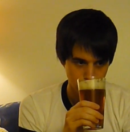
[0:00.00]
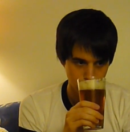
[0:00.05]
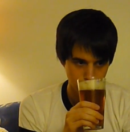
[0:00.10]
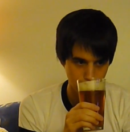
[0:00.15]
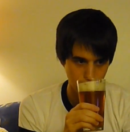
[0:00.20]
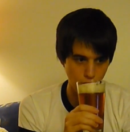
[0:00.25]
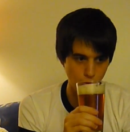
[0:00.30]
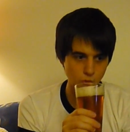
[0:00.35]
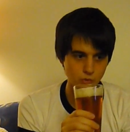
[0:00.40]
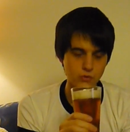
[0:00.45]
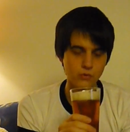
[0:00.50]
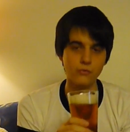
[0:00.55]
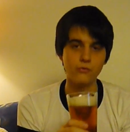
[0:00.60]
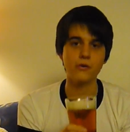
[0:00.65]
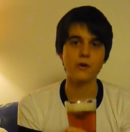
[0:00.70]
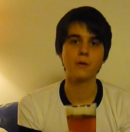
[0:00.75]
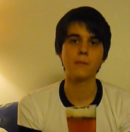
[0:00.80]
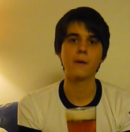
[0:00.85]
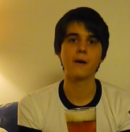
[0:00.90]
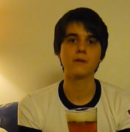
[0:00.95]
but also a
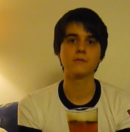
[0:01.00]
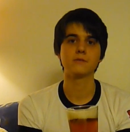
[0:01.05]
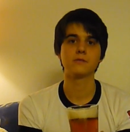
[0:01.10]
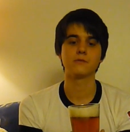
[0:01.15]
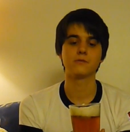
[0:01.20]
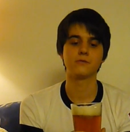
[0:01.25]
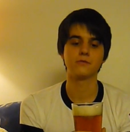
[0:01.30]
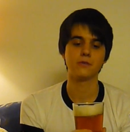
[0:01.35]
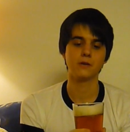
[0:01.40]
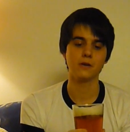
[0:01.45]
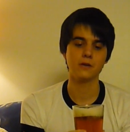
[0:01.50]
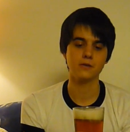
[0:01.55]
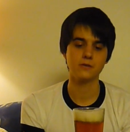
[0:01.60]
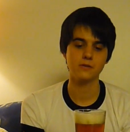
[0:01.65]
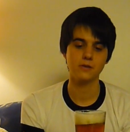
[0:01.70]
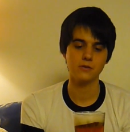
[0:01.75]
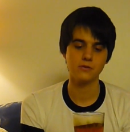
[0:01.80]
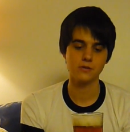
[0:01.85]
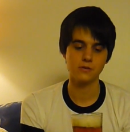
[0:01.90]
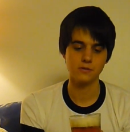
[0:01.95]
fair amount of
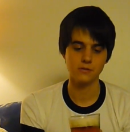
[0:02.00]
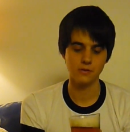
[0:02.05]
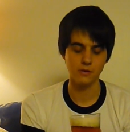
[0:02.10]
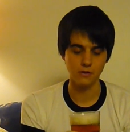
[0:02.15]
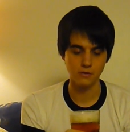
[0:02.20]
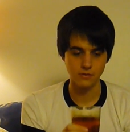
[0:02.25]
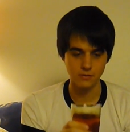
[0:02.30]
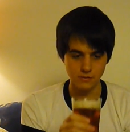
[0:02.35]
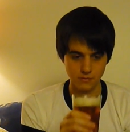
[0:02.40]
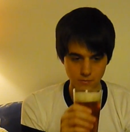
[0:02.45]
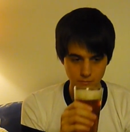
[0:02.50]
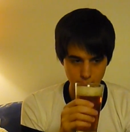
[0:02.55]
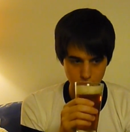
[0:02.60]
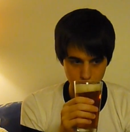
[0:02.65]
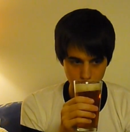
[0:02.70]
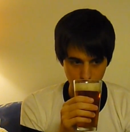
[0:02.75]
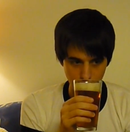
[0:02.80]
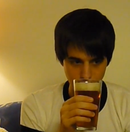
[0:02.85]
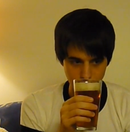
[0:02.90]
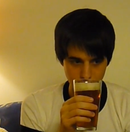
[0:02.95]
citrus notes.
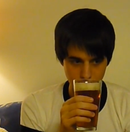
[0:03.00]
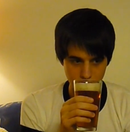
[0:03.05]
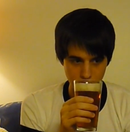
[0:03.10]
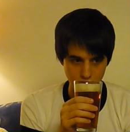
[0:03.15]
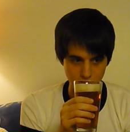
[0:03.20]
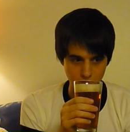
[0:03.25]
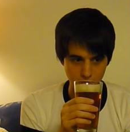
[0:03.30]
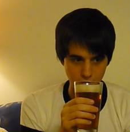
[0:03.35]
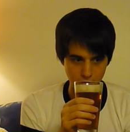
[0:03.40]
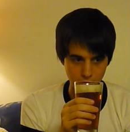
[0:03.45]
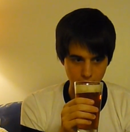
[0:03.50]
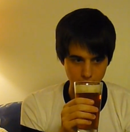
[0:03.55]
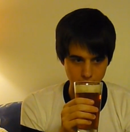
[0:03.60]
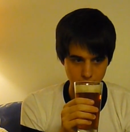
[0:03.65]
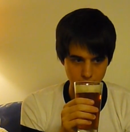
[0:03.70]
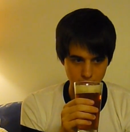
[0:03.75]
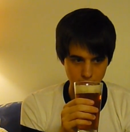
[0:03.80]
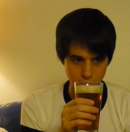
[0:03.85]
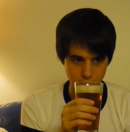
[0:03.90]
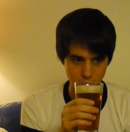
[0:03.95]
I'm just saying, like I'm
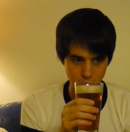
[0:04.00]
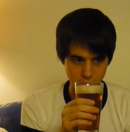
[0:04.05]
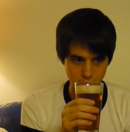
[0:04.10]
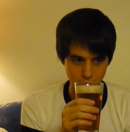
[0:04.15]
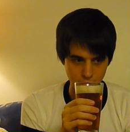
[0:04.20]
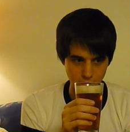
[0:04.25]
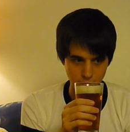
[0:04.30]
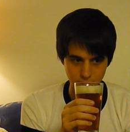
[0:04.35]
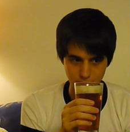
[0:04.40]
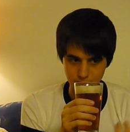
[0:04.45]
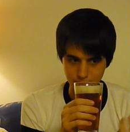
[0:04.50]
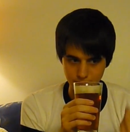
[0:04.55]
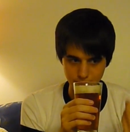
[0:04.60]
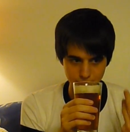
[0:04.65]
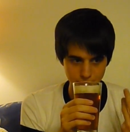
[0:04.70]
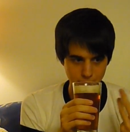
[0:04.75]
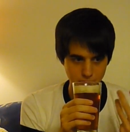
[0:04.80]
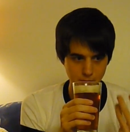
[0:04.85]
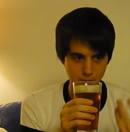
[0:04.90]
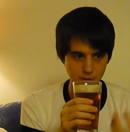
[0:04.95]
just
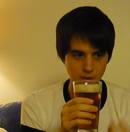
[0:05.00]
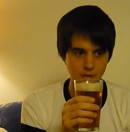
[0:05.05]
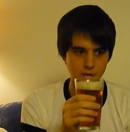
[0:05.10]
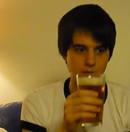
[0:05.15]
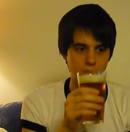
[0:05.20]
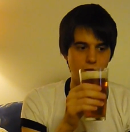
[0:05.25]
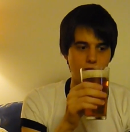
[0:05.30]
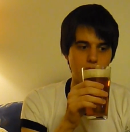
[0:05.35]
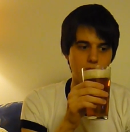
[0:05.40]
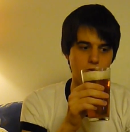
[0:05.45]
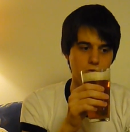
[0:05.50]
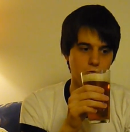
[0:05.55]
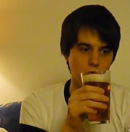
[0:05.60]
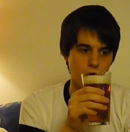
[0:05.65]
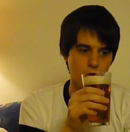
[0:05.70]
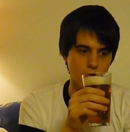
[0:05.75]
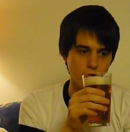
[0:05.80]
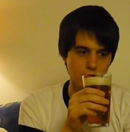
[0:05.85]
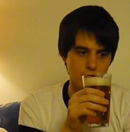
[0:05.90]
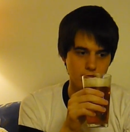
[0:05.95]
smelling lemon
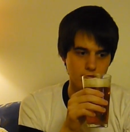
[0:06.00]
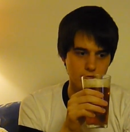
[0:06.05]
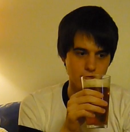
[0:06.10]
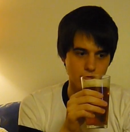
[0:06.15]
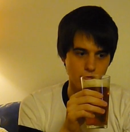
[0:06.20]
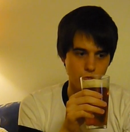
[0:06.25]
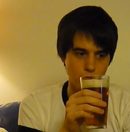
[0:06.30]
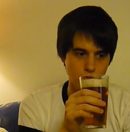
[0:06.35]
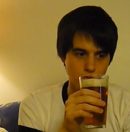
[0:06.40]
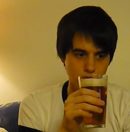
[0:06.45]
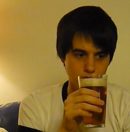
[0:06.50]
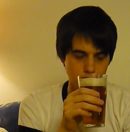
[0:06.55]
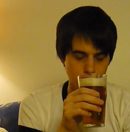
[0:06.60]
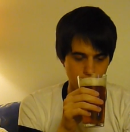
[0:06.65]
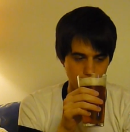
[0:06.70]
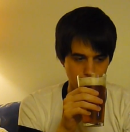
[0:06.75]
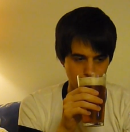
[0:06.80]
and orange.